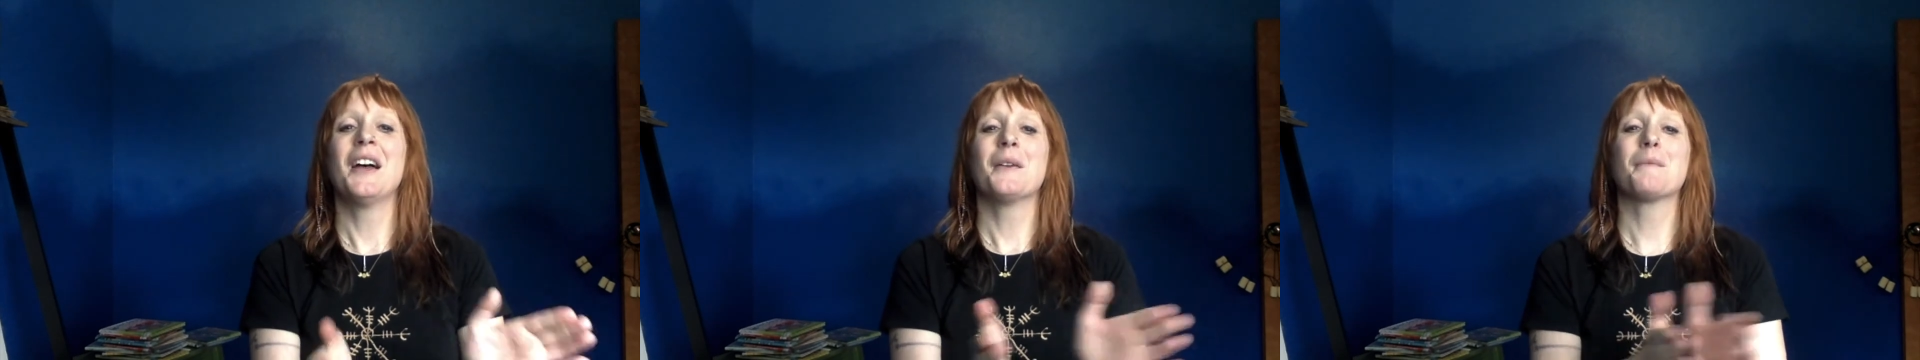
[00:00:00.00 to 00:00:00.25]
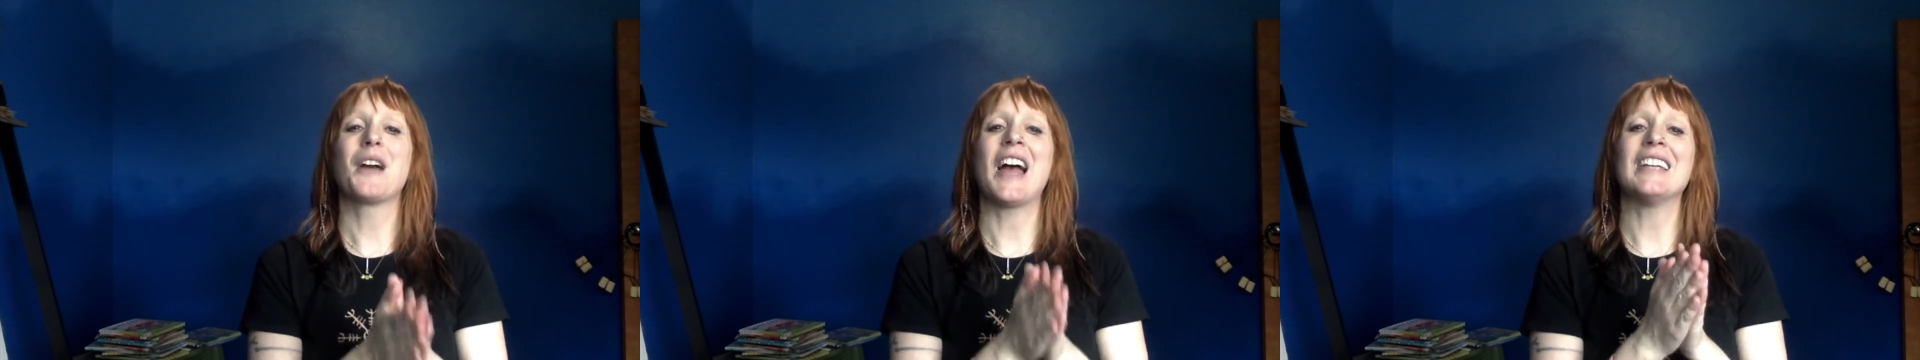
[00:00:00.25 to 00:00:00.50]

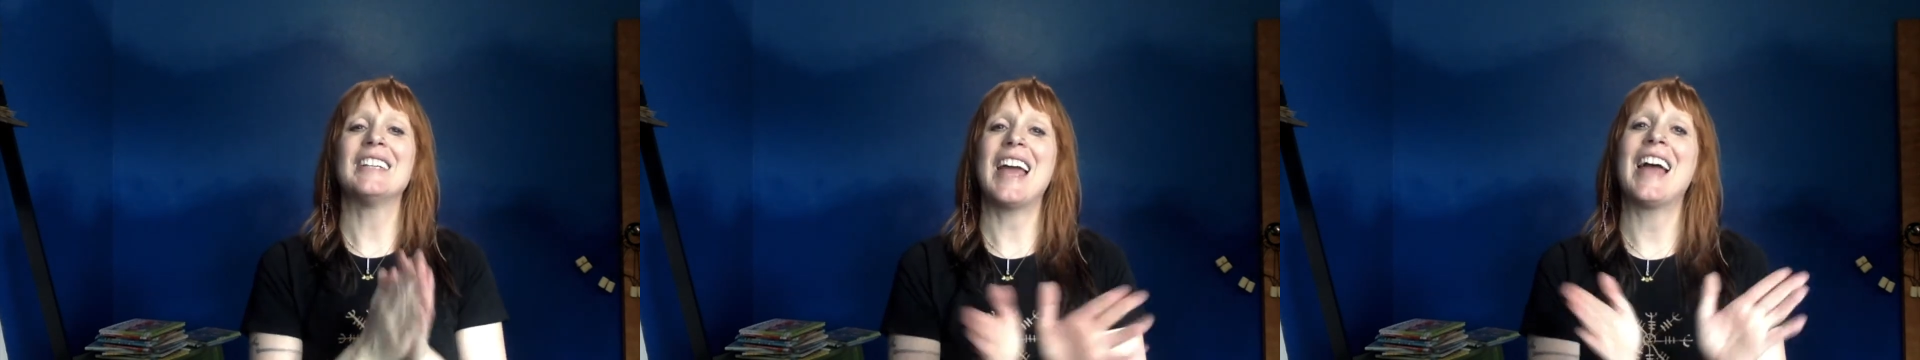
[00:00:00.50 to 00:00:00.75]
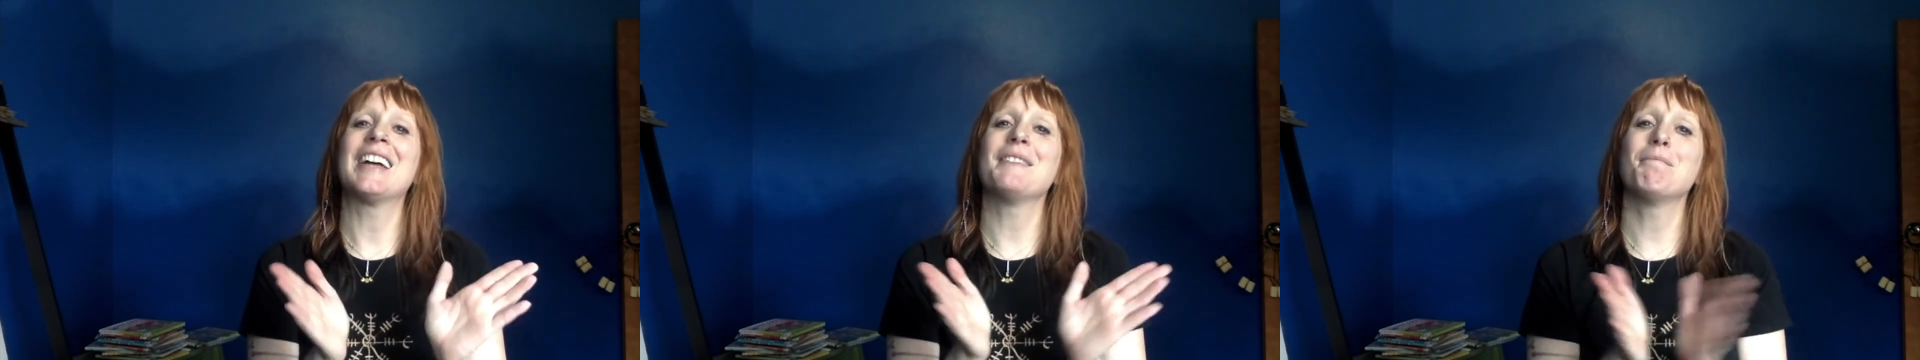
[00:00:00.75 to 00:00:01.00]
Bread
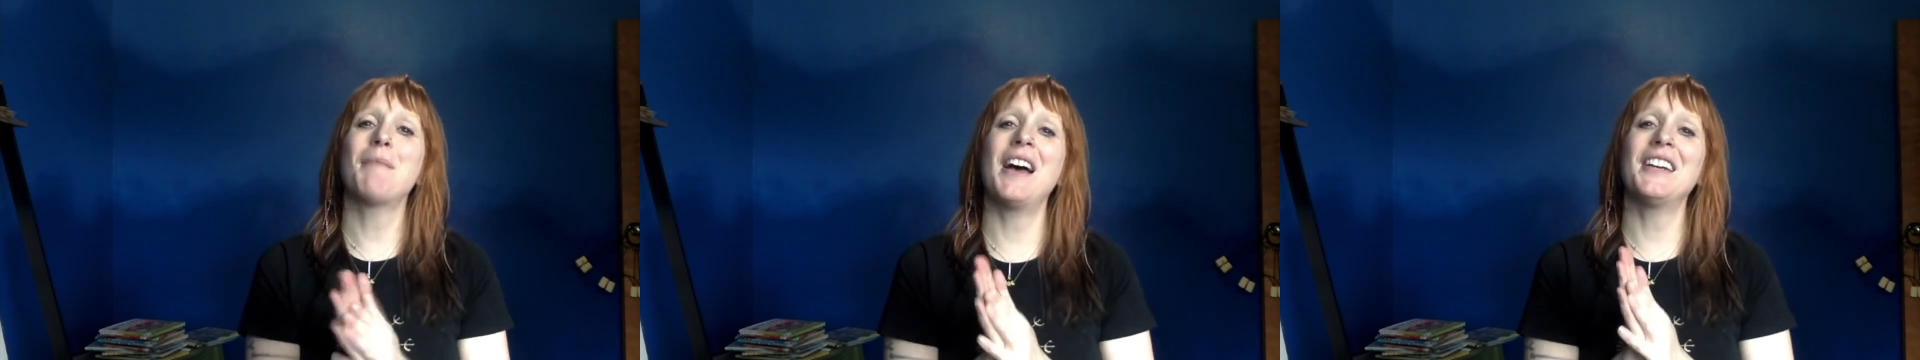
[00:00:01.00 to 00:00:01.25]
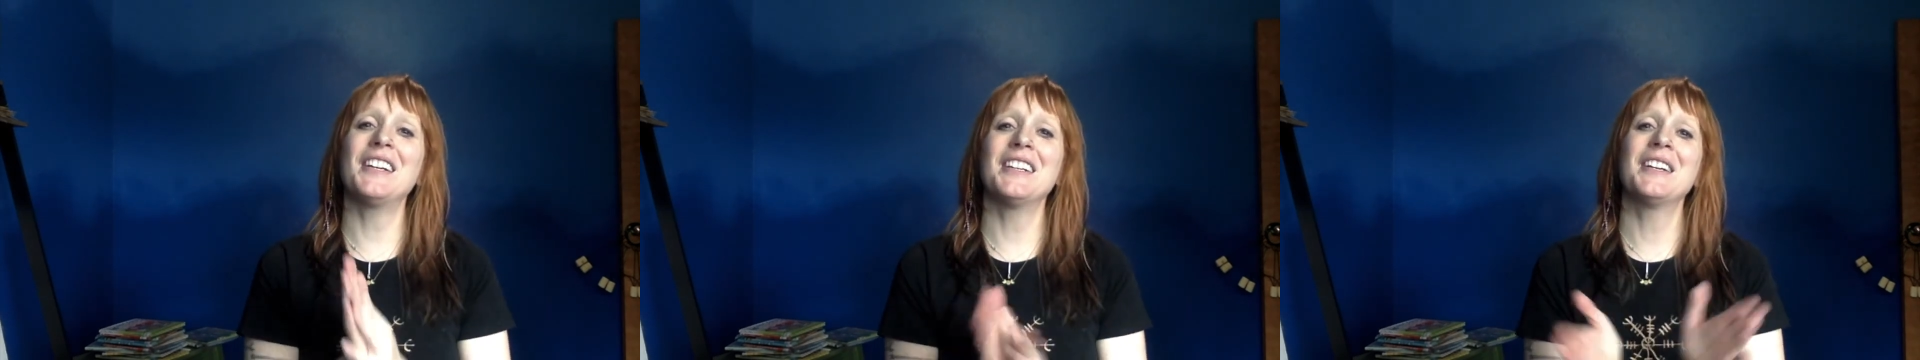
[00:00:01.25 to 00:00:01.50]
and
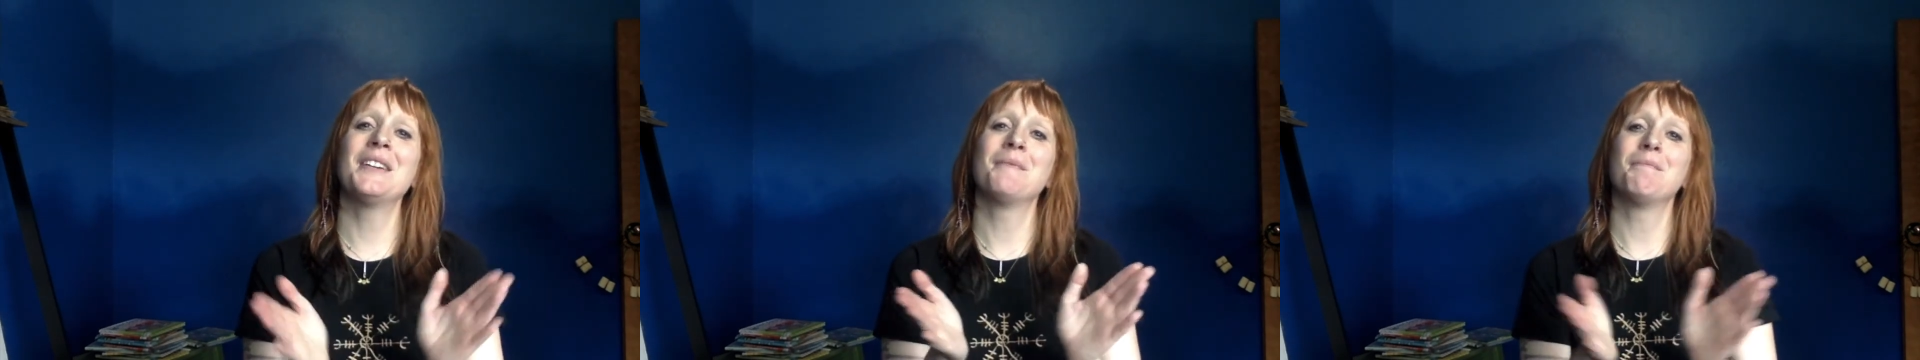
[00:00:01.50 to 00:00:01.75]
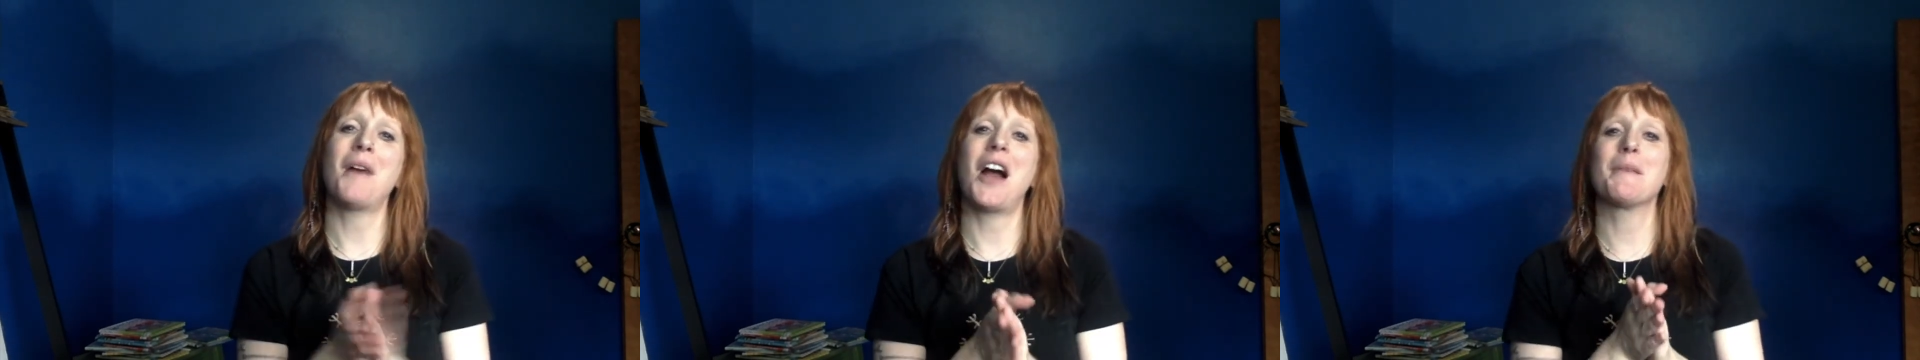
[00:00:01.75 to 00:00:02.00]
butter,
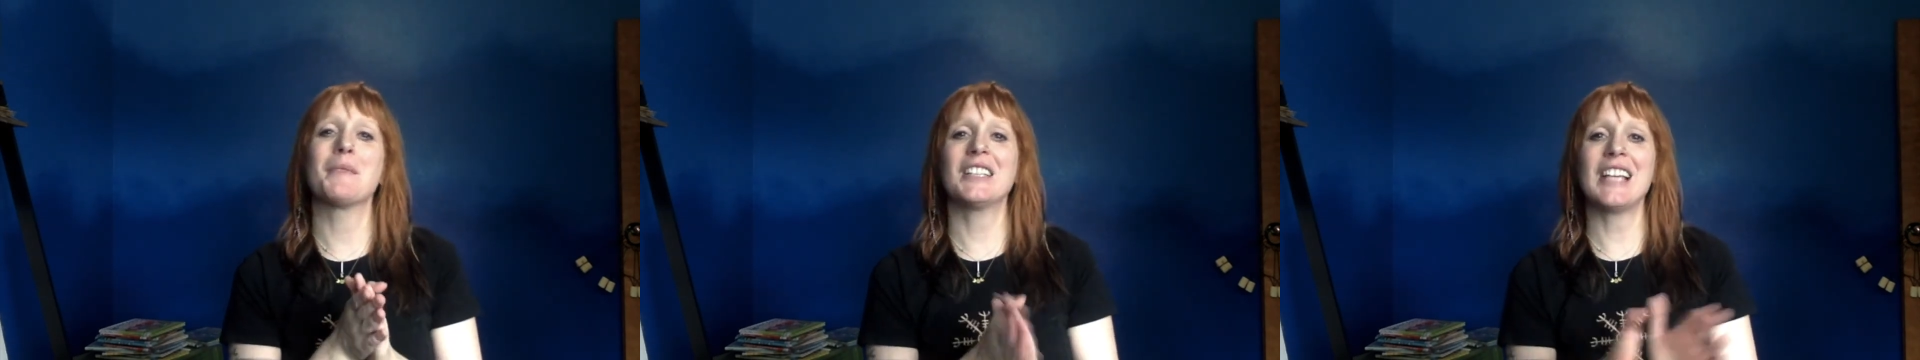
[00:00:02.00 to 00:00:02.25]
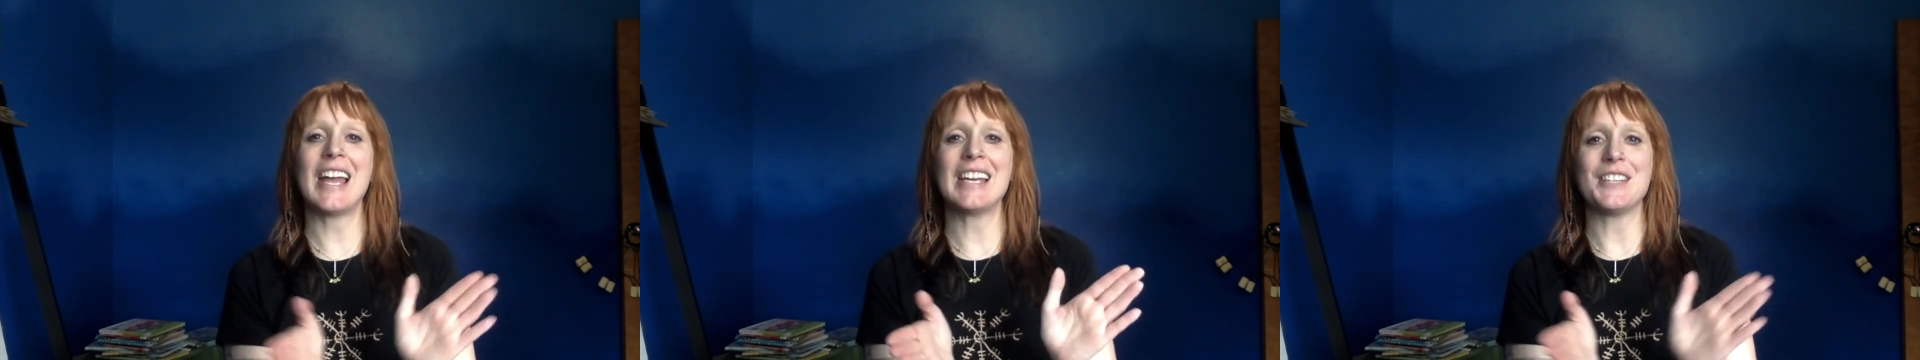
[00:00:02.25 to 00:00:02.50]

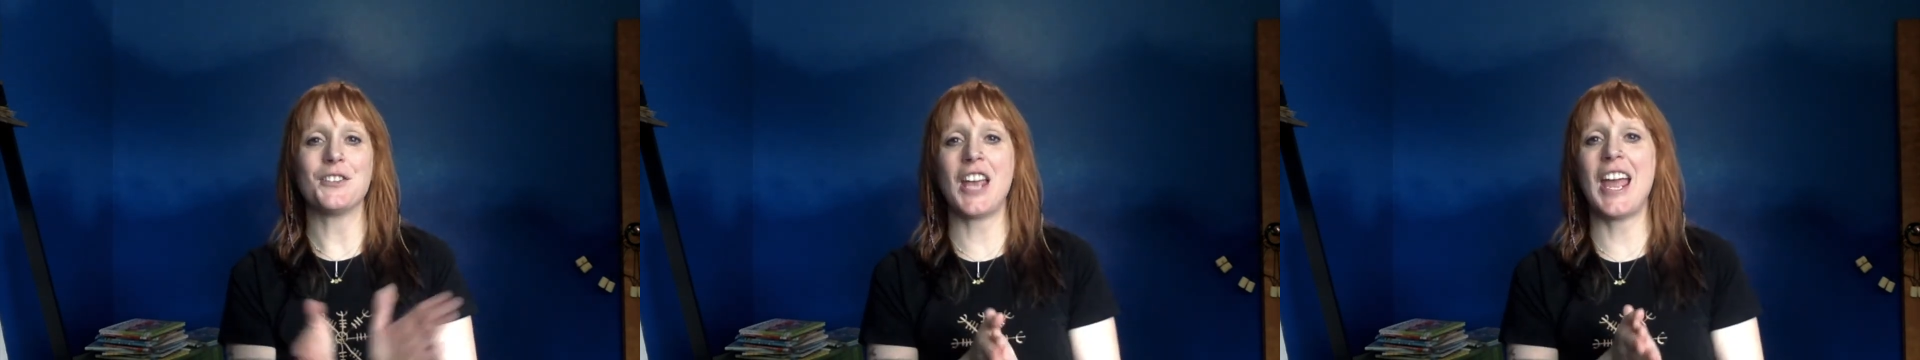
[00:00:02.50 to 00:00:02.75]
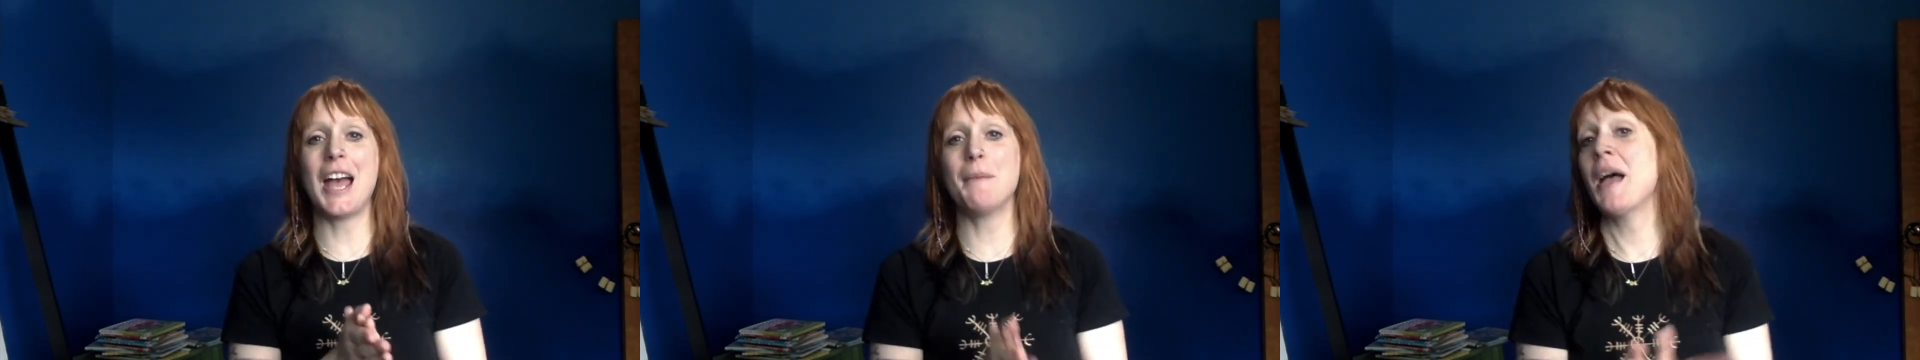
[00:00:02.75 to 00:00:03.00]
marmalade and
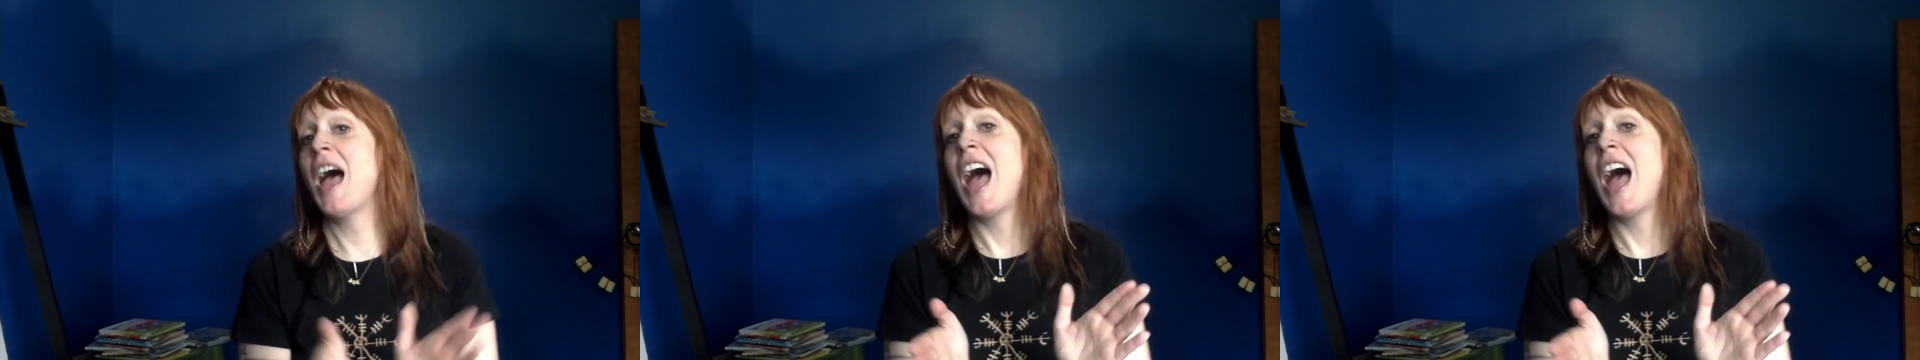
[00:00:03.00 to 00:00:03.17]
jam.